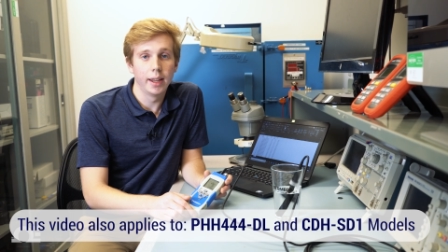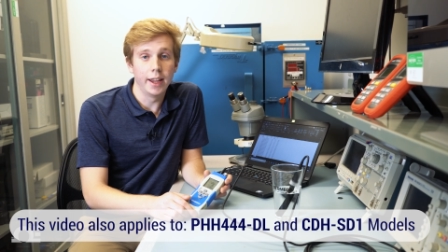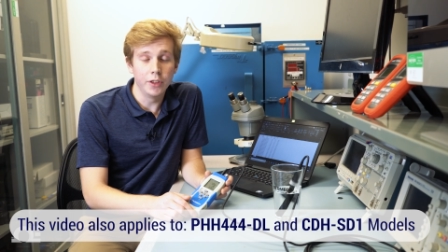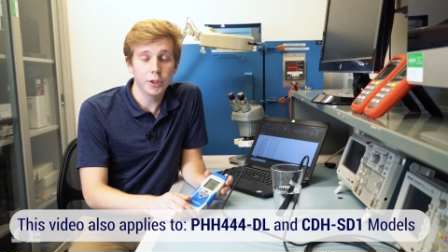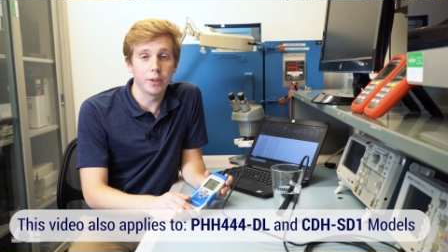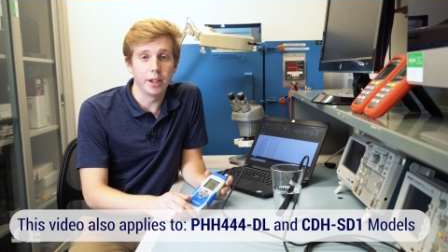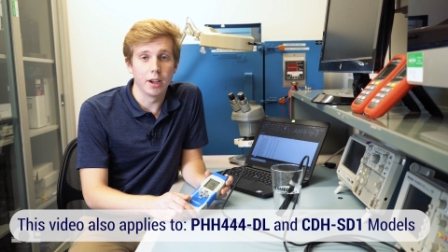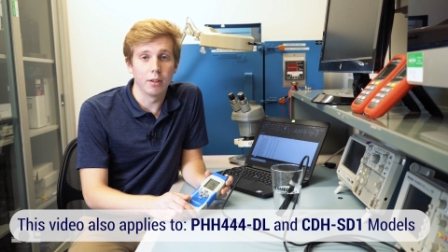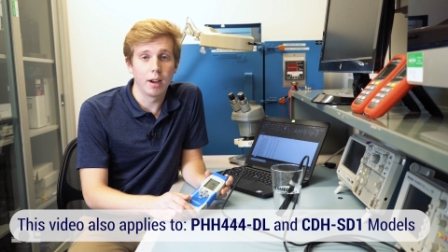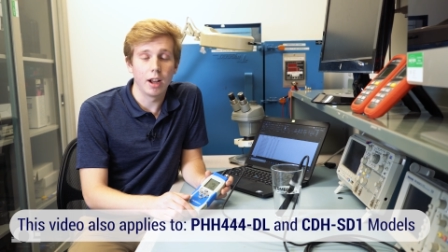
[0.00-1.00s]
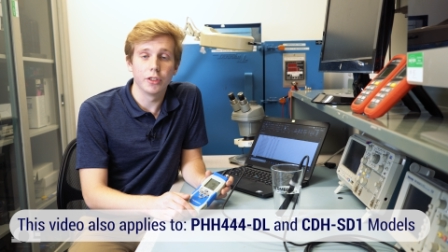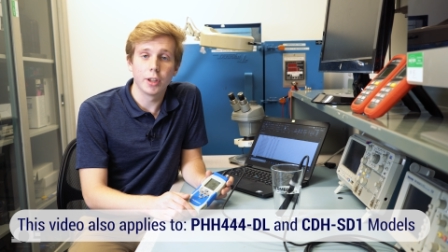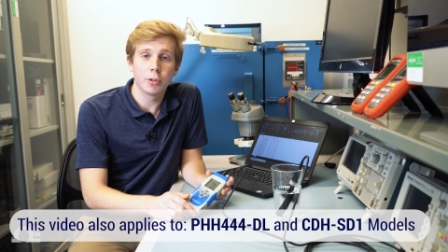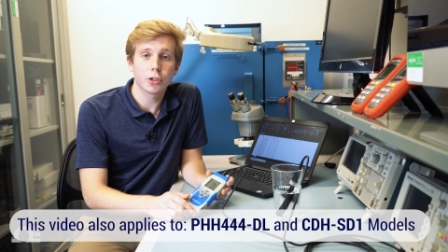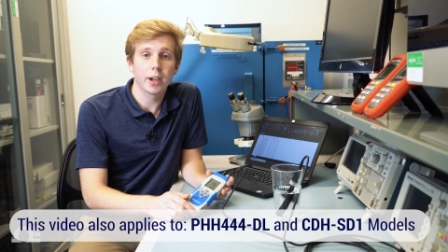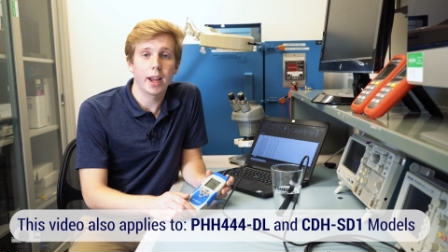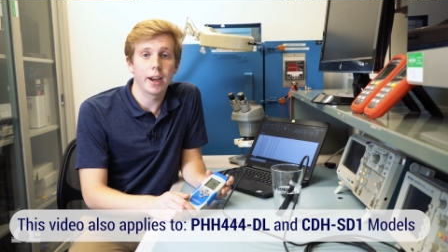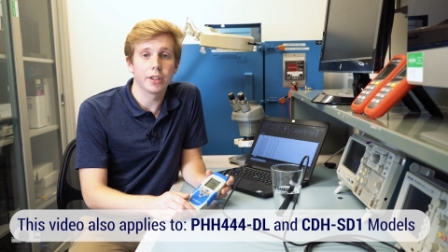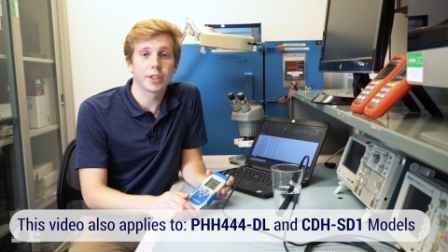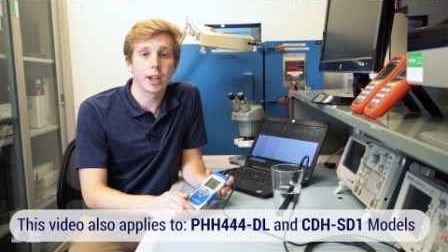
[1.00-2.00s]
In this video, I'll demonstrate how
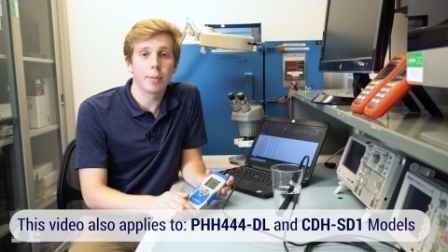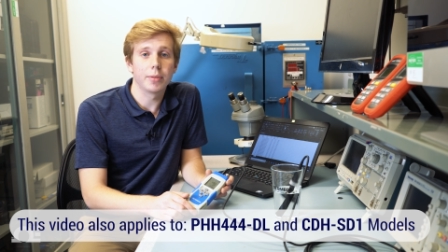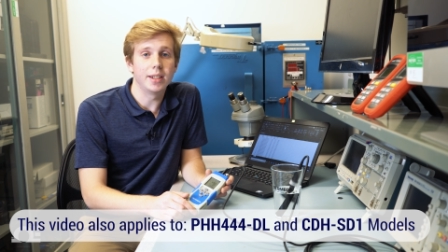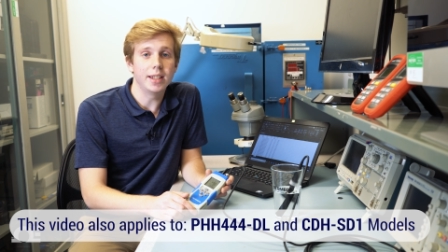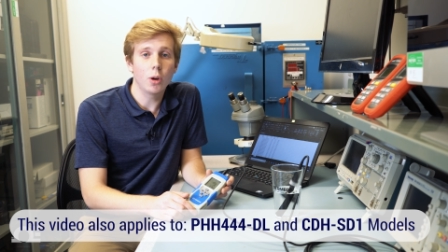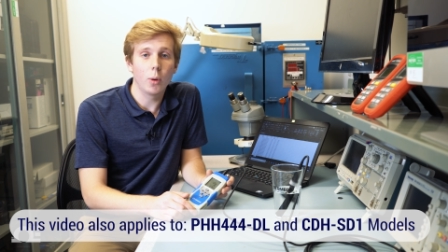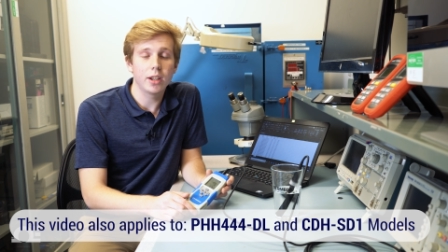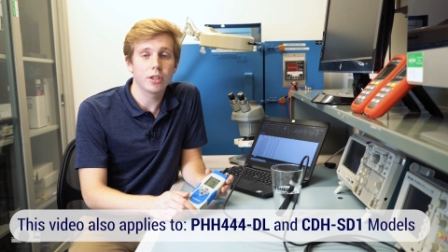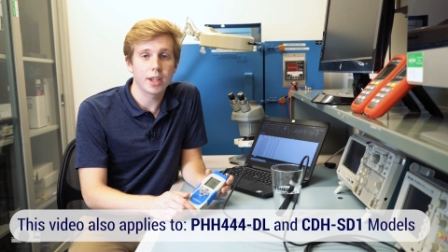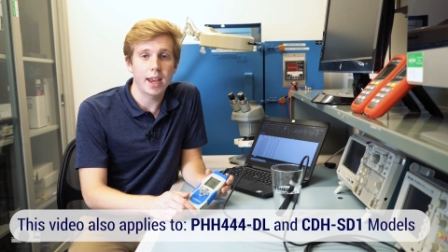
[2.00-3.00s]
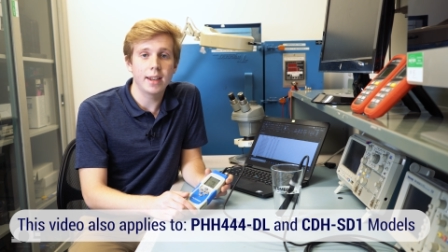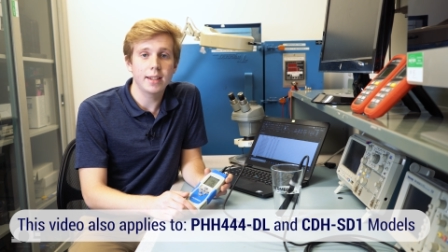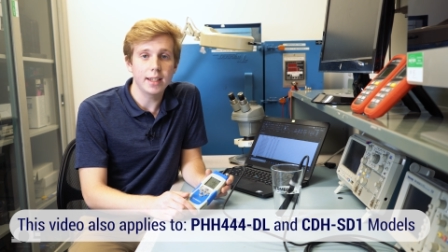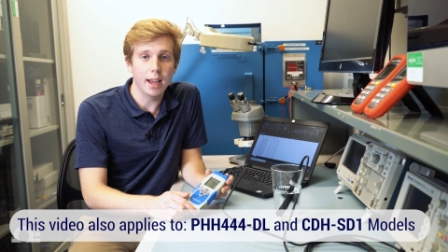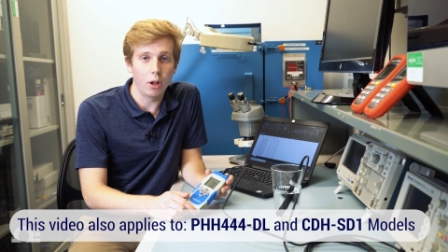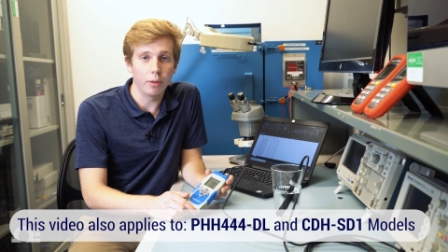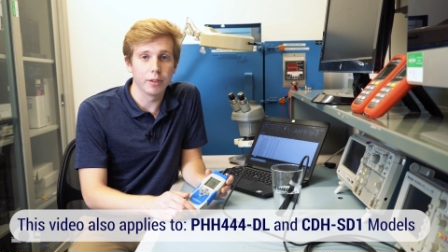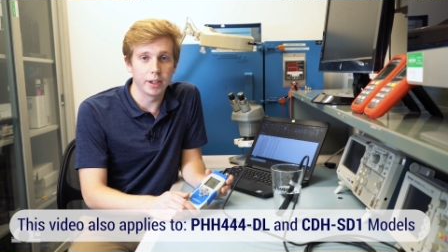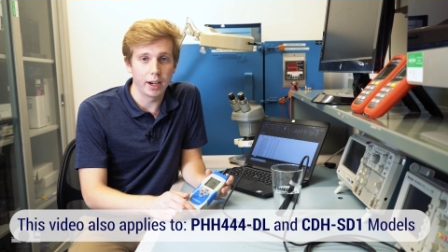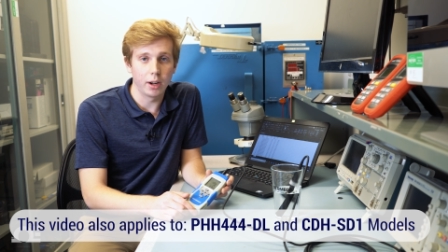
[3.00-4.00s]
to set up the D O H ten D L
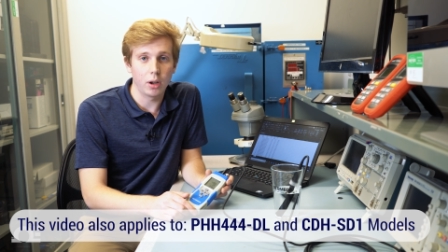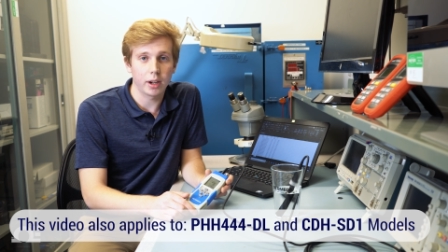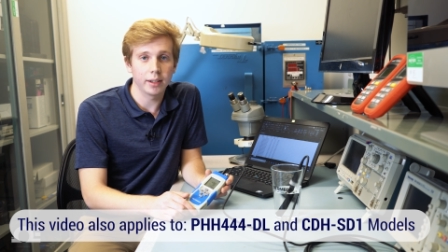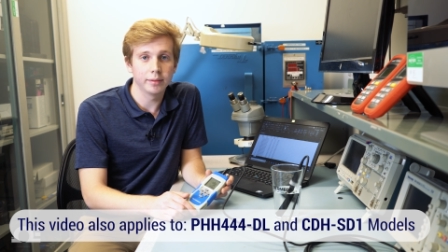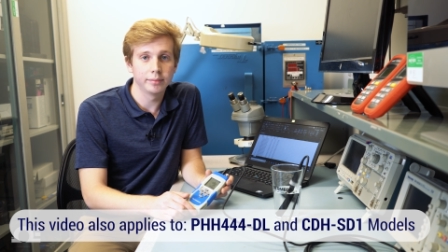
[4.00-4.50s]
for data logging.